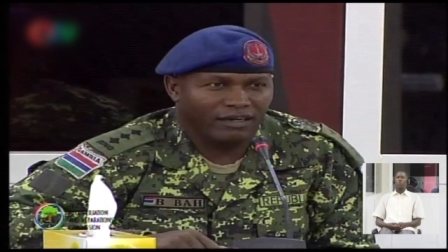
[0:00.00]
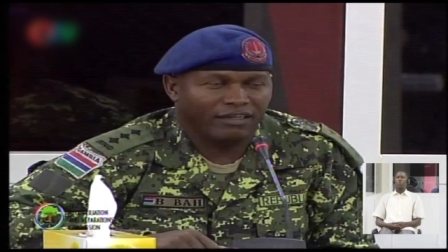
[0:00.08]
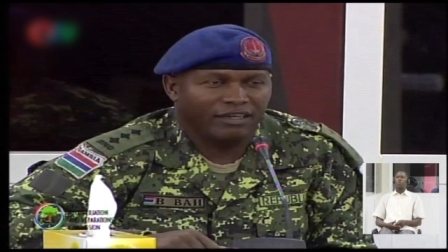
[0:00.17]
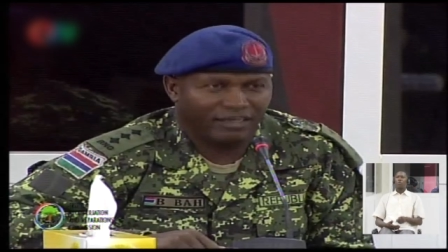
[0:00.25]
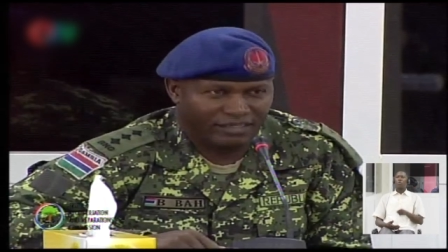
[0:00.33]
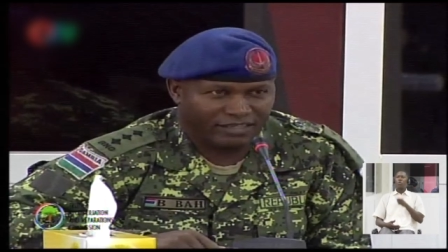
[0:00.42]

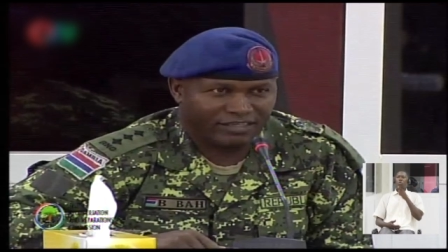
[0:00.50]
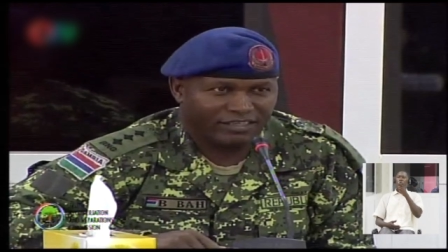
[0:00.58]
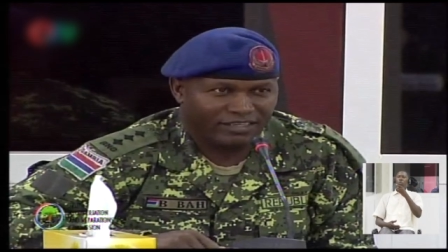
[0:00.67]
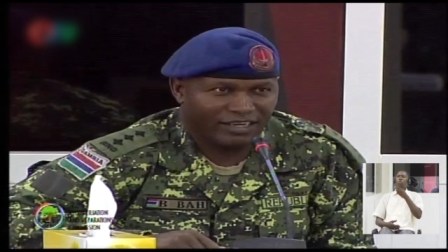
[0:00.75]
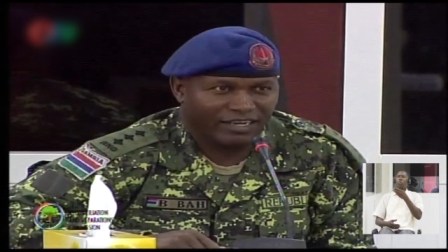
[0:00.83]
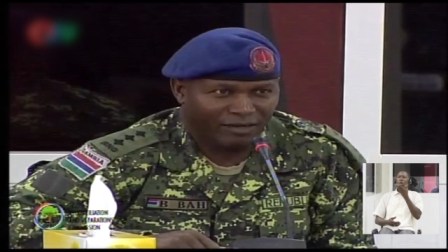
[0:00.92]

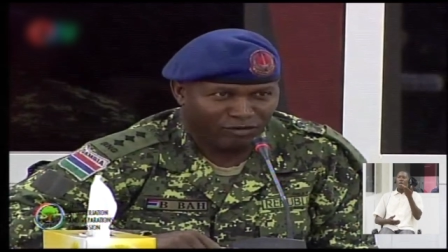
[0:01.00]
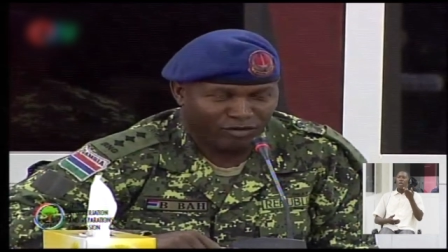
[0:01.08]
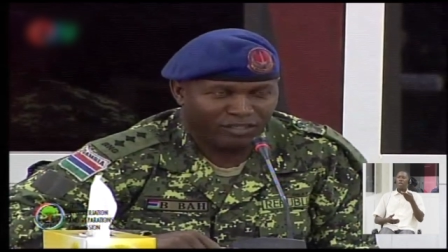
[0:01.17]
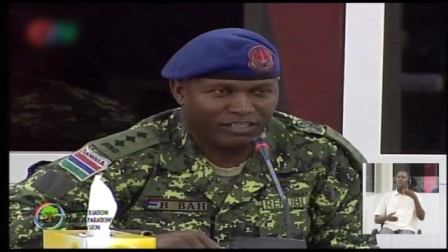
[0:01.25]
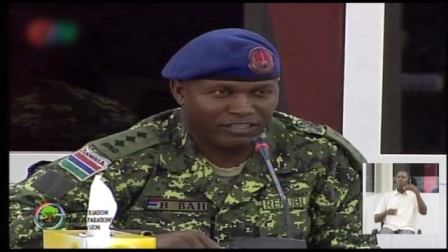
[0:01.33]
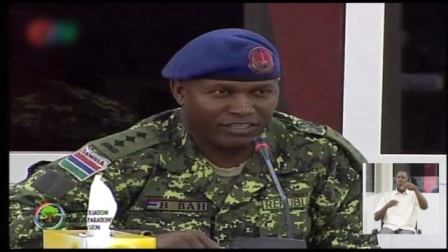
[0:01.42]
Yes, I
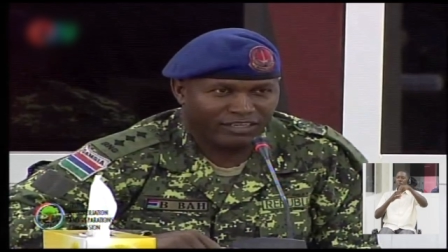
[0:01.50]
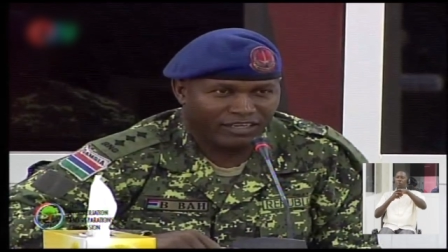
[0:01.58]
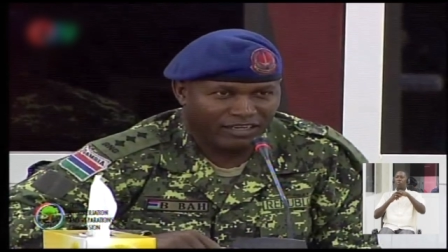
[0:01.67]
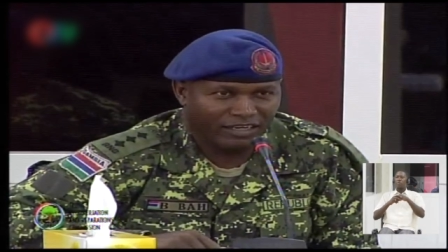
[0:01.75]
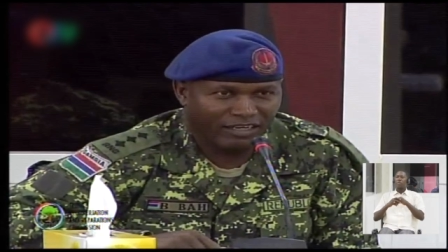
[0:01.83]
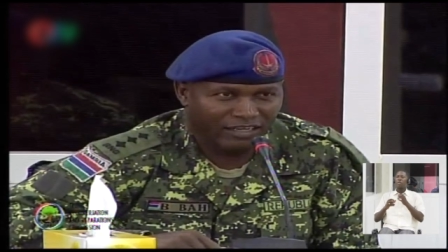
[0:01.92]
was
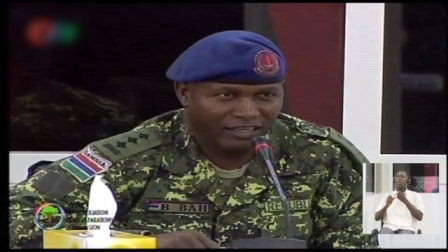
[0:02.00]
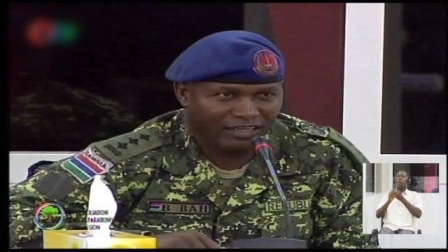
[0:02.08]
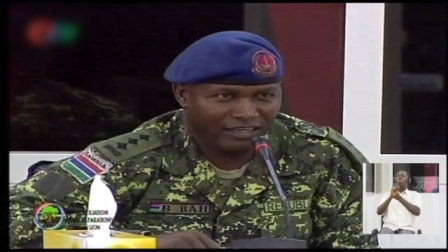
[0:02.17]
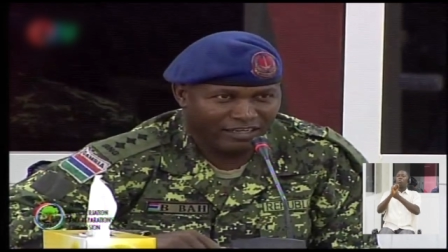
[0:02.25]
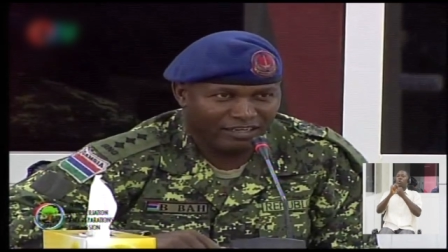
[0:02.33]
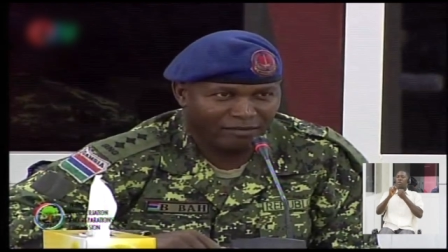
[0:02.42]
in
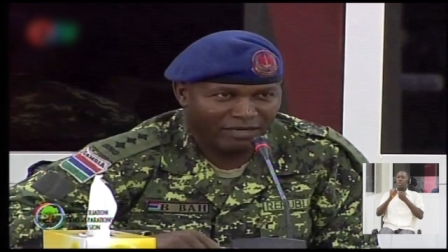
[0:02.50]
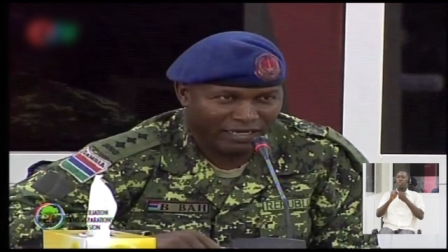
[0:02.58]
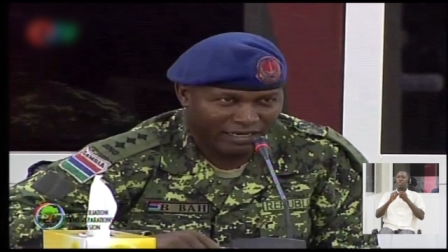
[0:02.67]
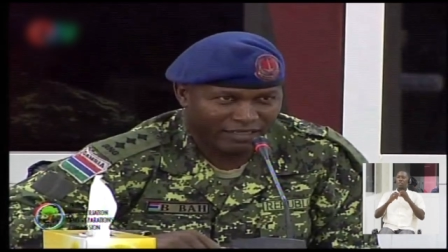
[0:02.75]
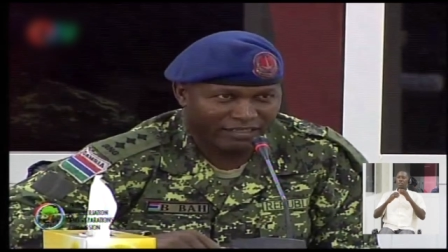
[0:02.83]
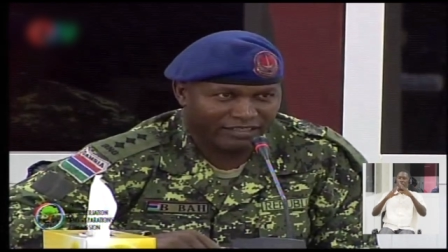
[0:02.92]
the
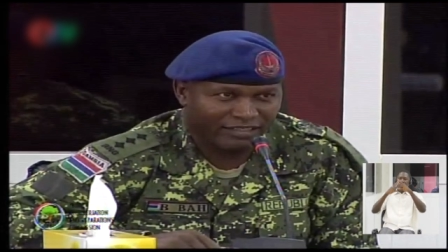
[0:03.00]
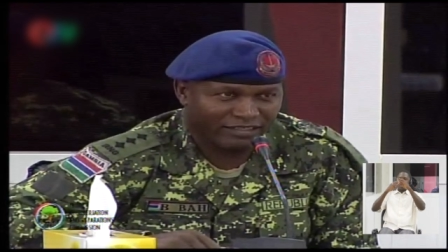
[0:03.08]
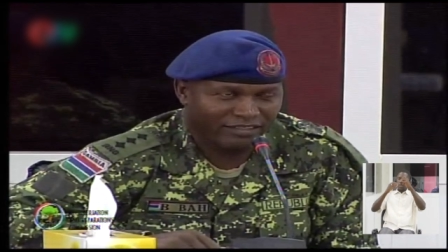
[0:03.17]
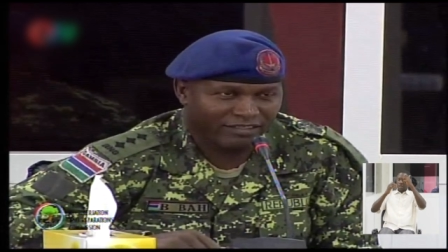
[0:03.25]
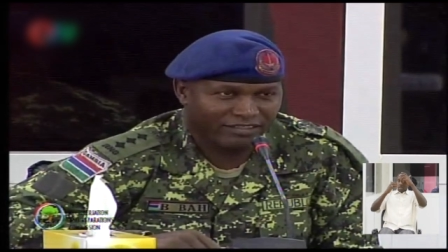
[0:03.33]
barracks,